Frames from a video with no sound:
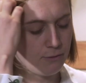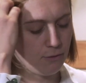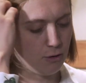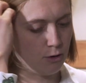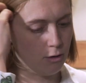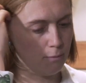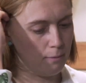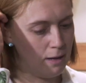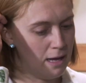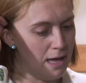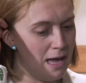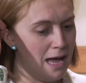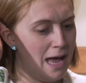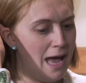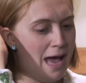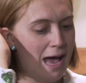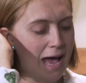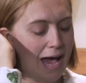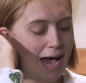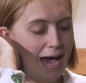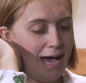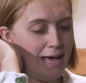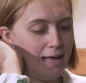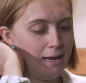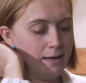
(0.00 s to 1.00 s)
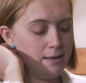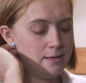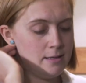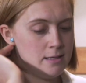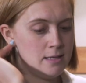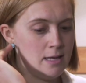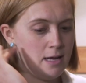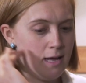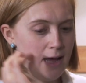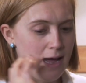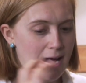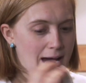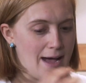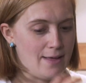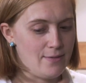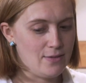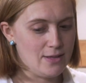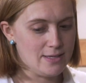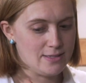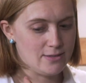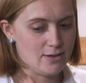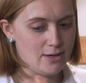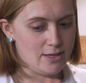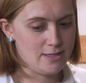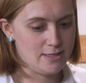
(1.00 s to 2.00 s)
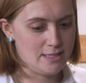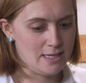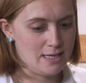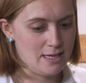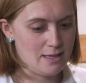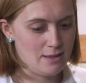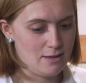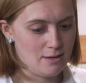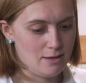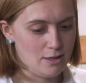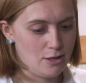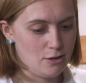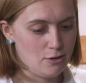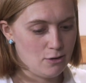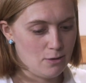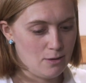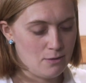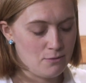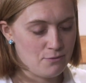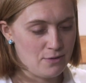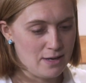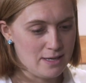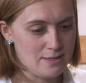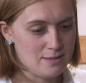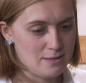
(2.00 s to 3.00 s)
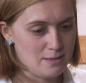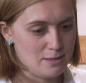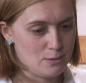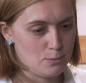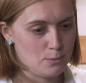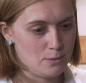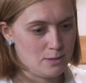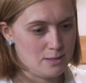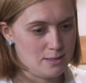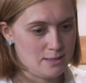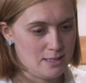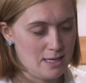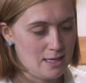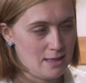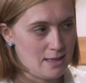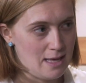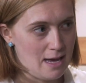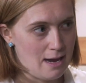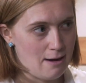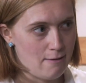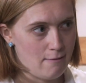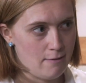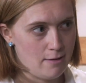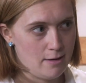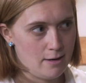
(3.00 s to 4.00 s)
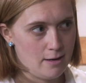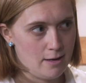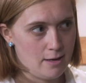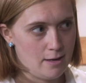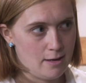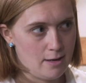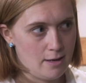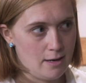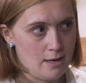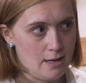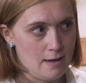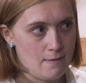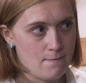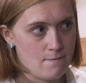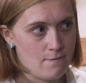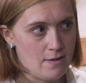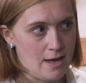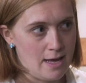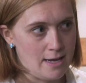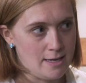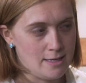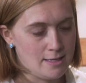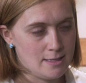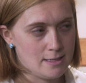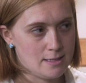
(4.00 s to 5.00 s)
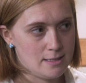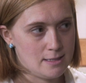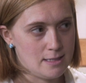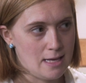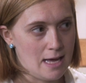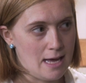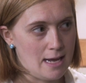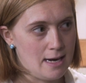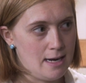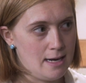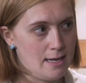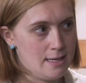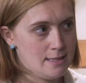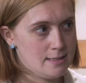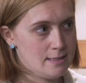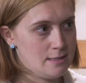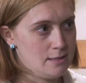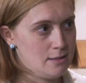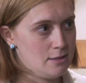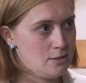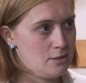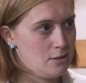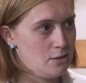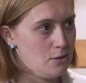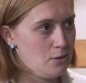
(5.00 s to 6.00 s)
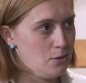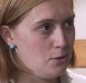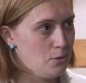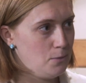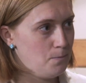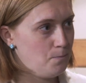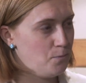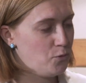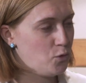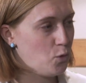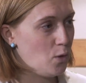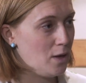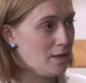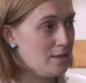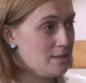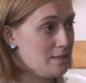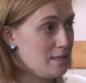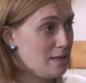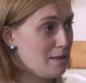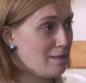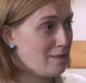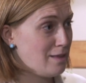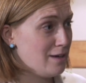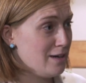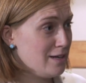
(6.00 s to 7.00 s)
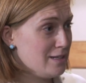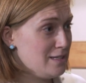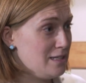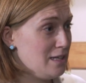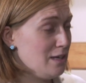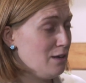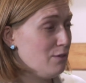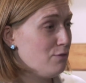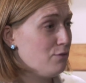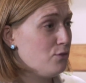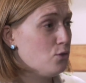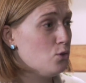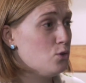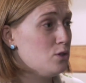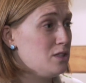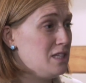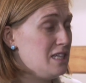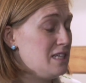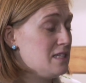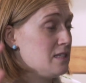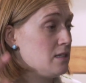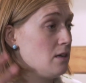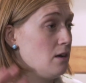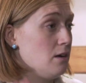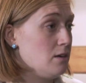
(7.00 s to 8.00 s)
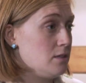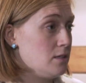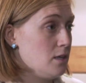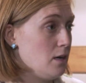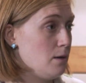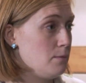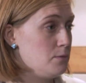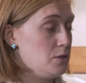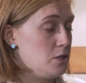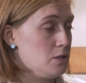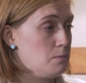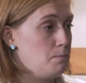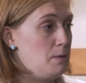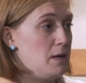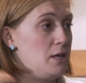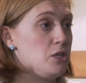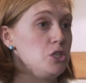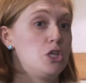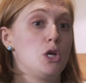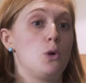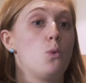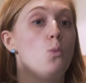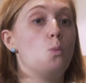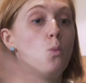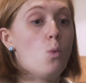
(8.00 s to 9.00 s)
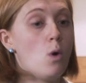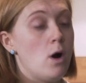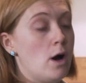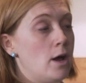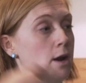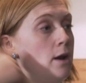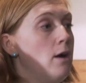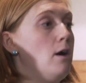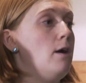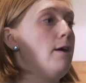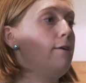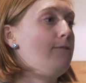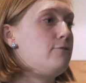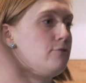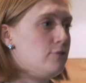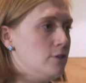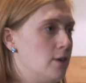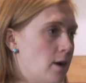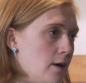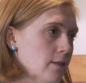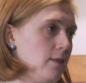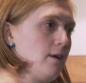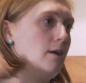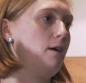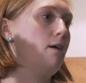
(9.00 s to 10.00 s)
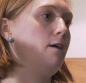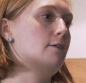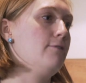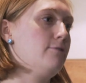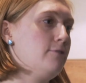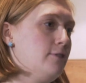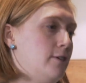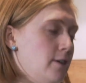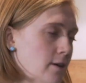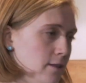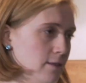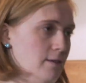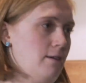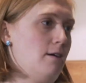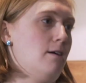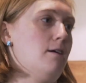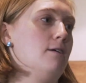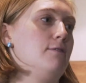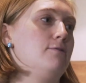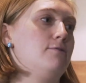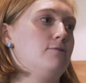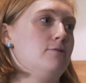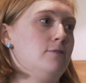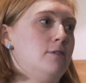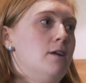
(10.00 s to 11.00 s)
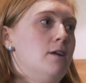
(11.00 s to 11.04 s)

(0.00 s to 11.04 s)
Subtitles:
from, and this idea that investors would sit there at events and listen to 20, 30, 40 startups just pitching one after another after another after